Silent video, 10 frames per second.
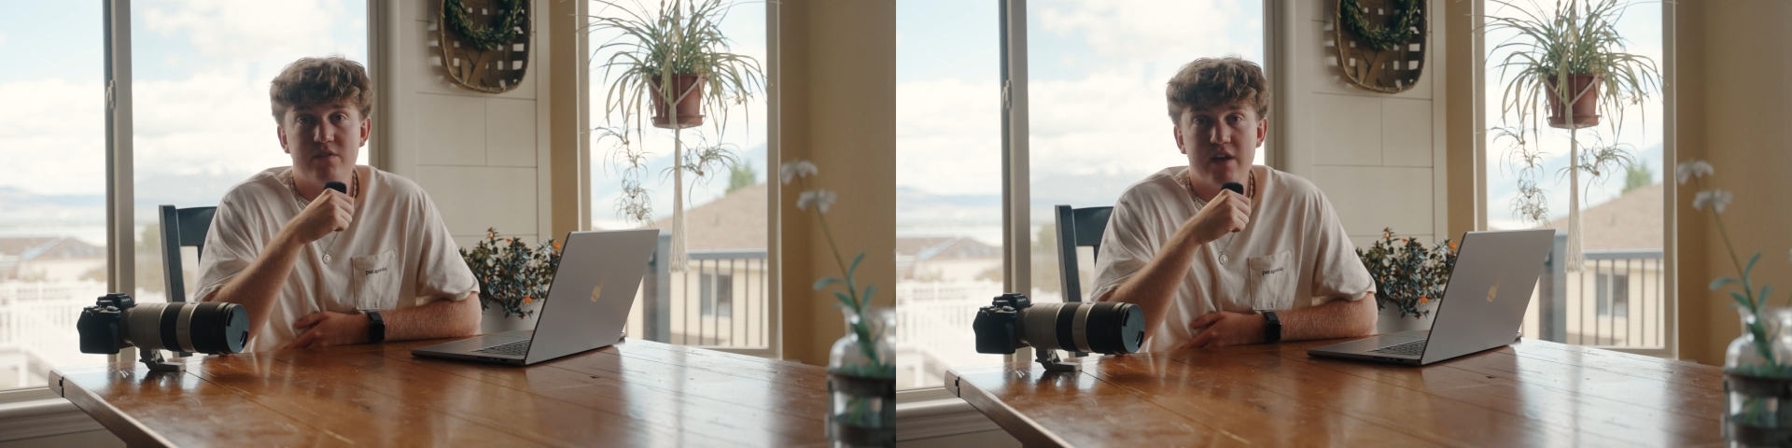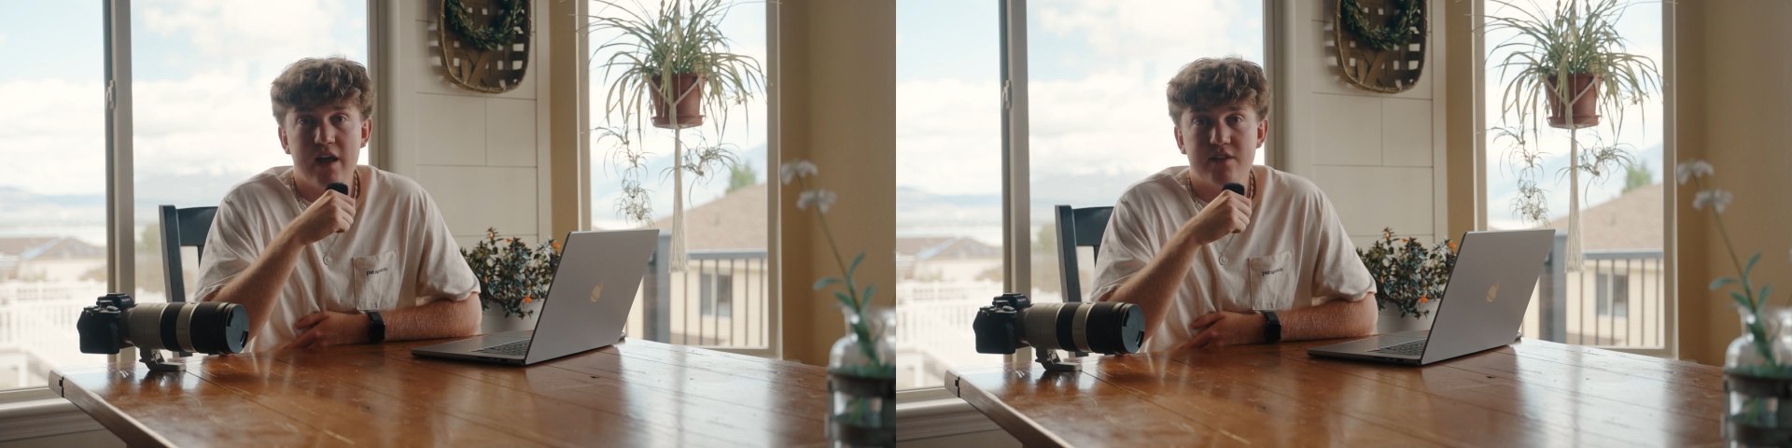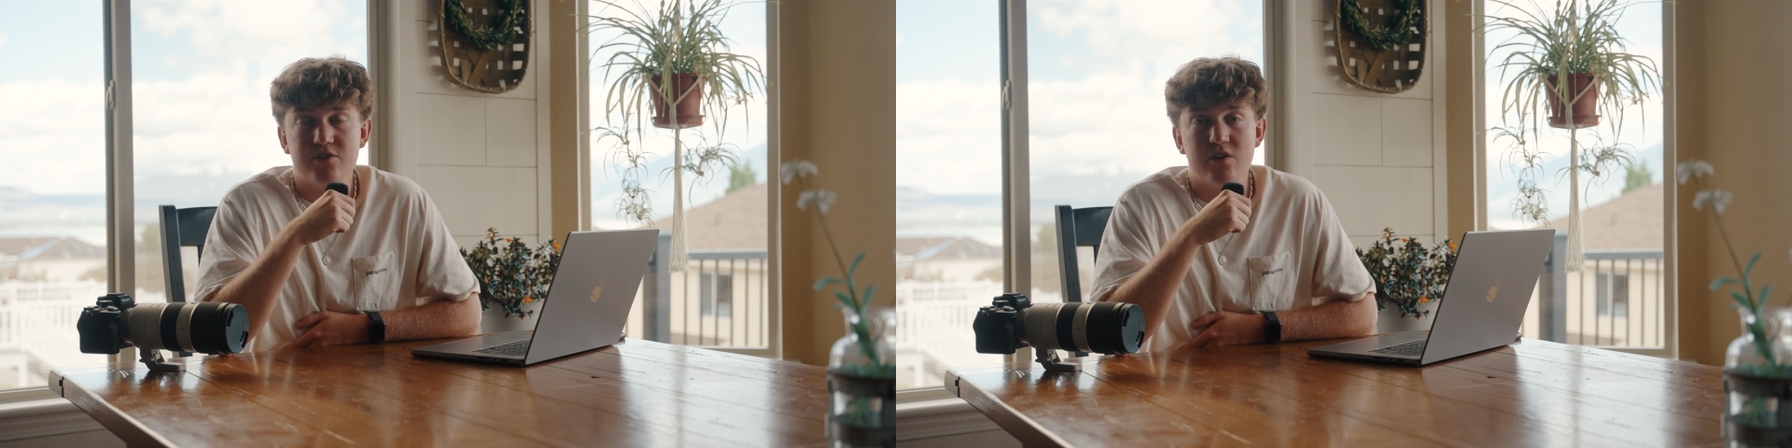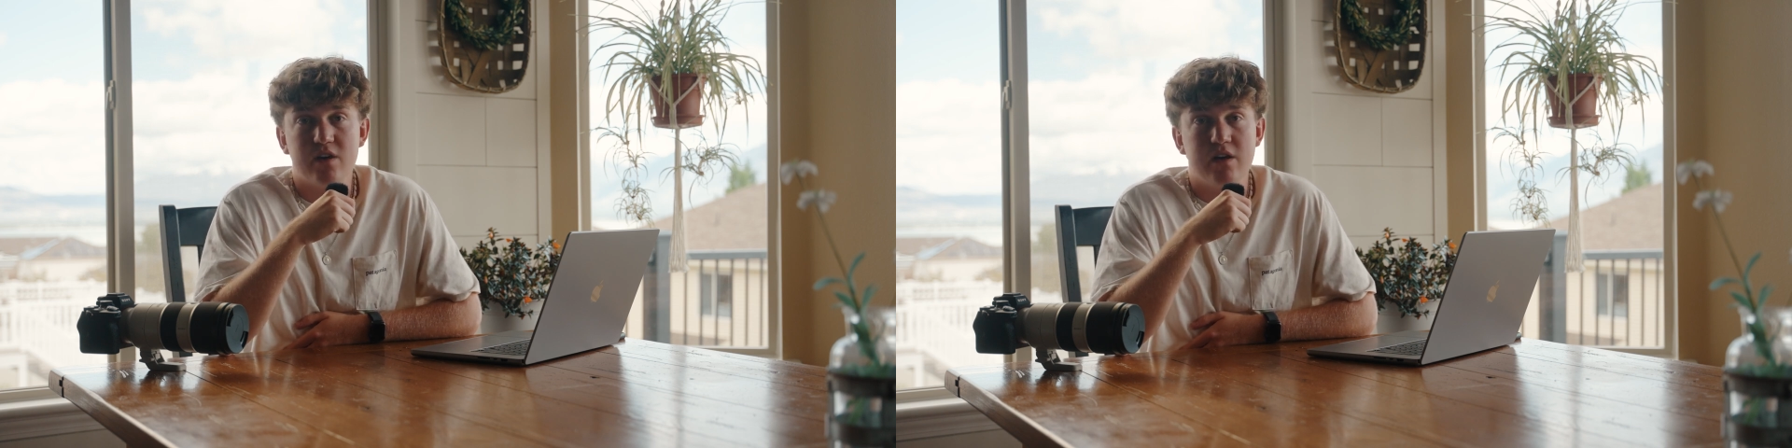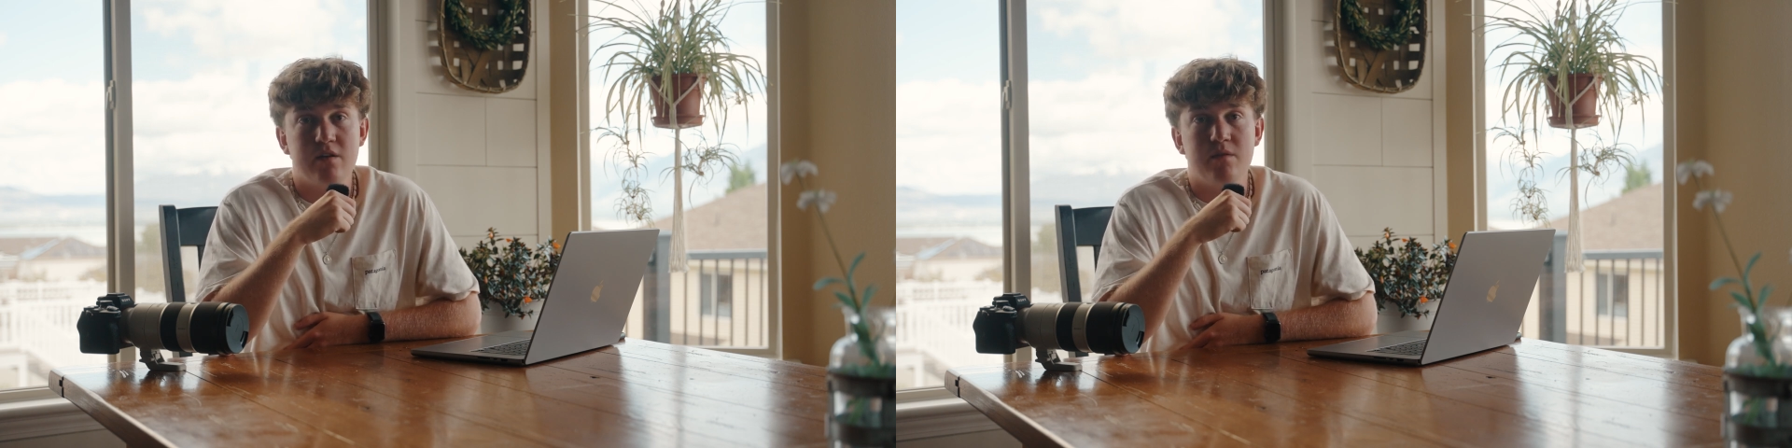Dehancer
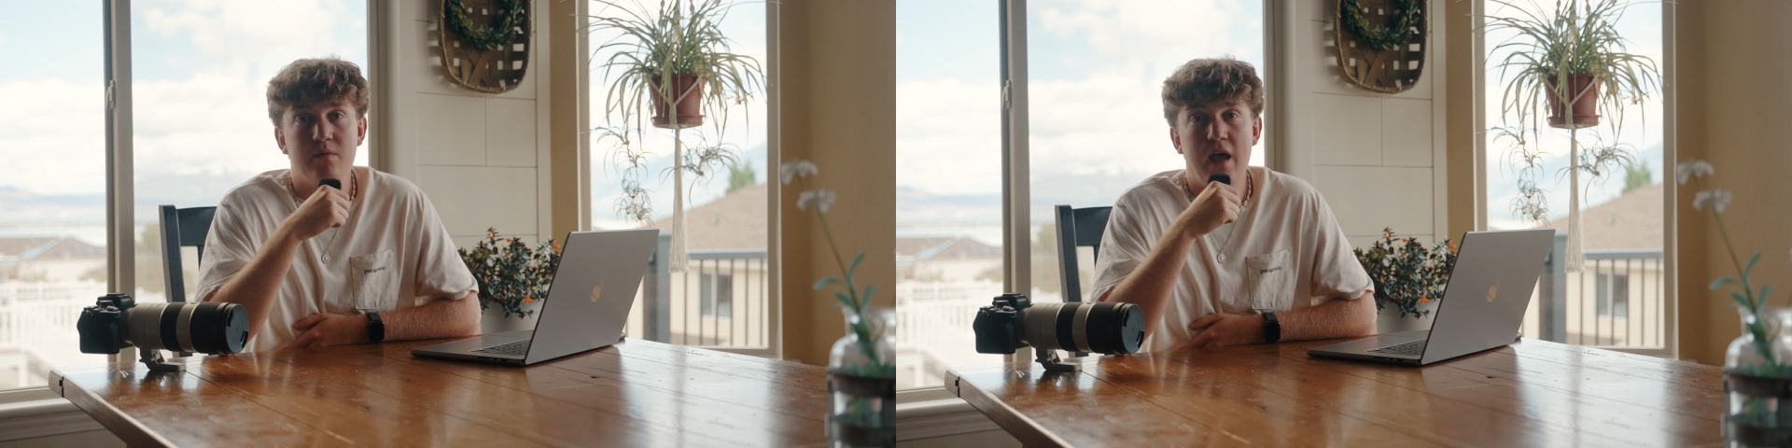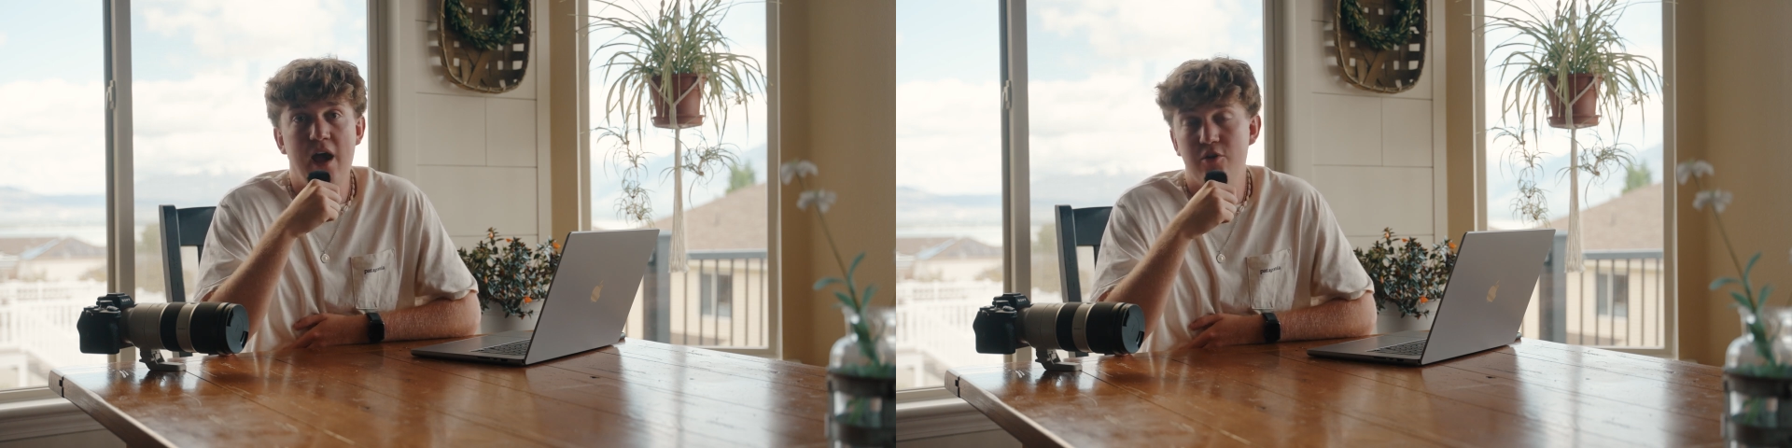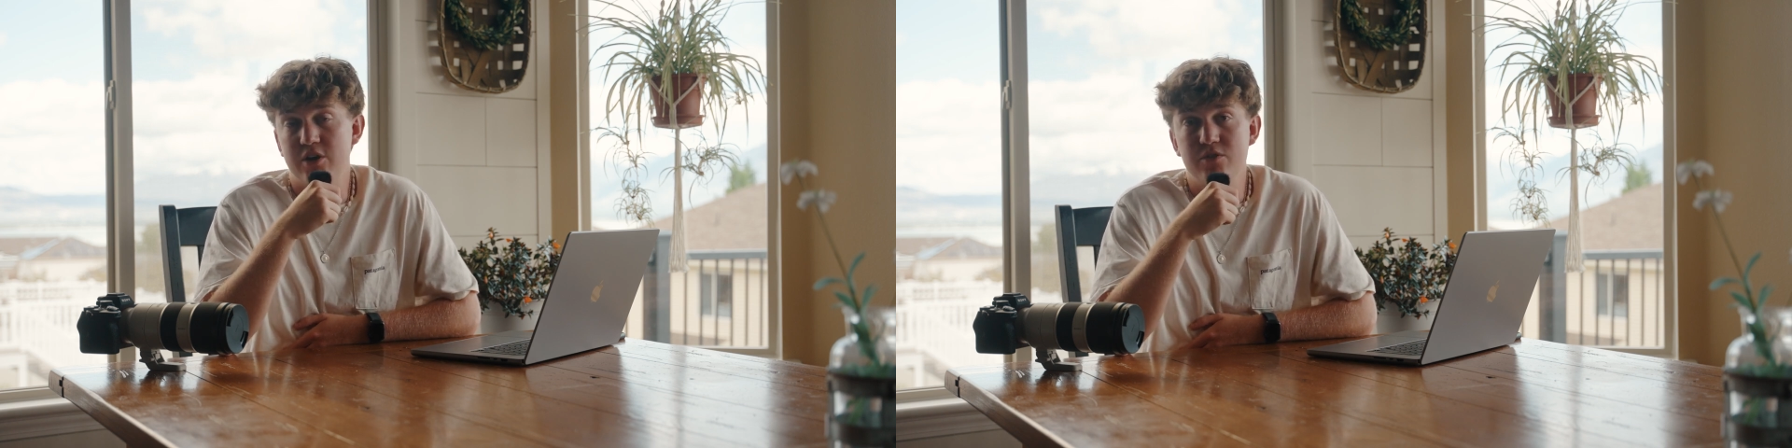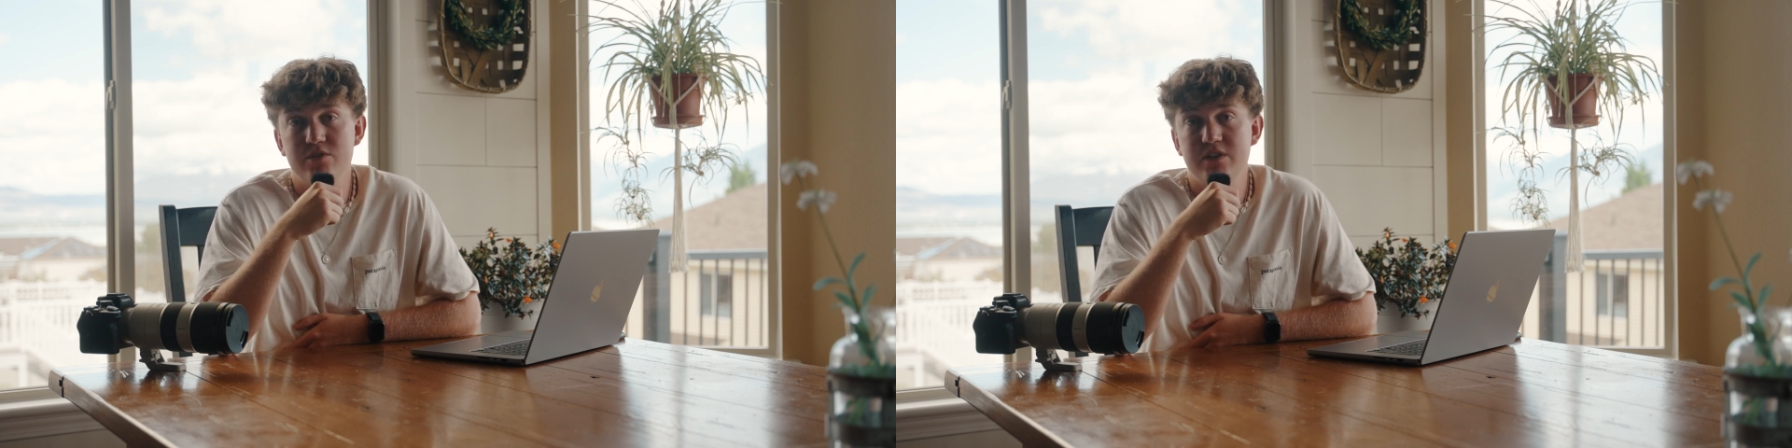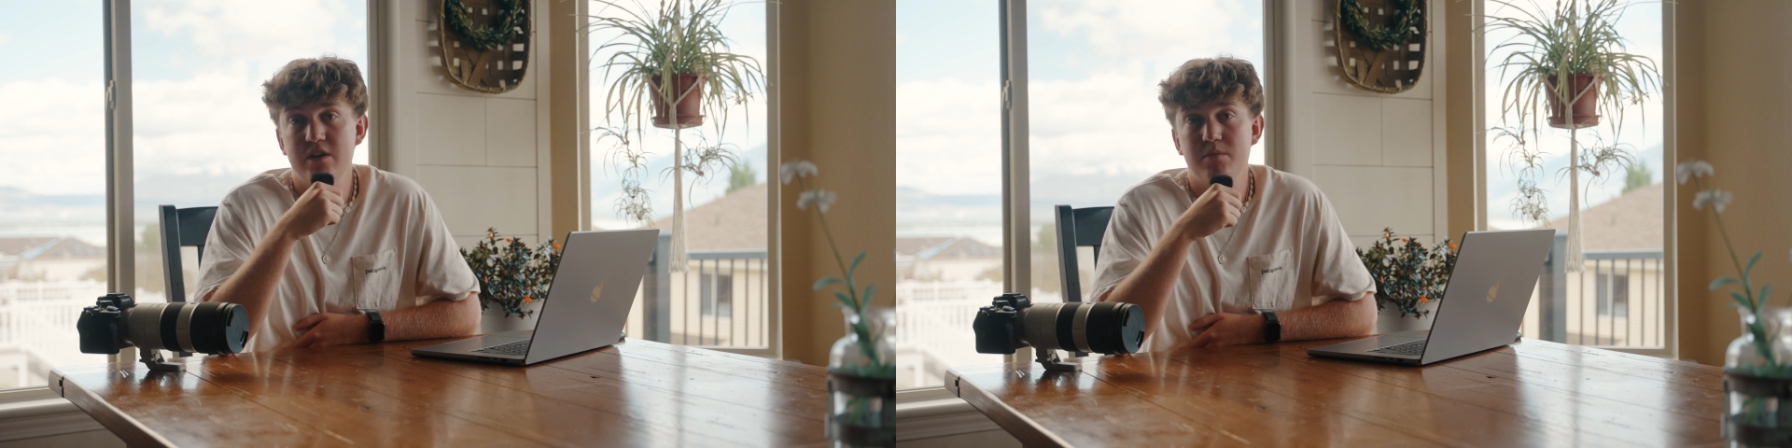and how to
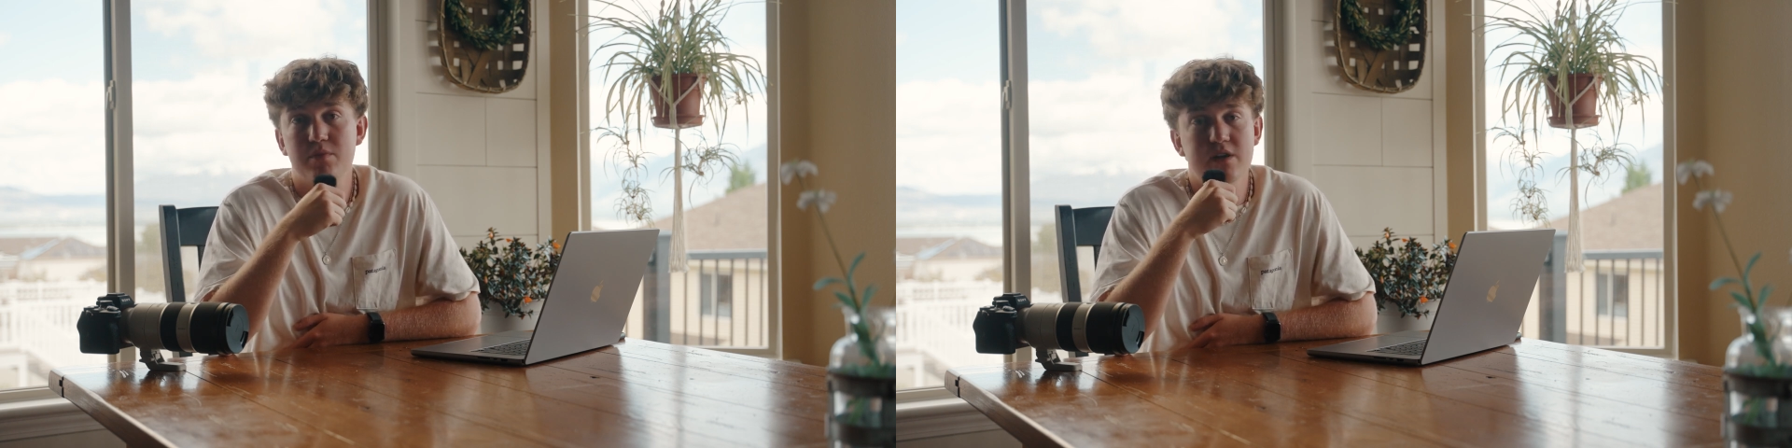use it,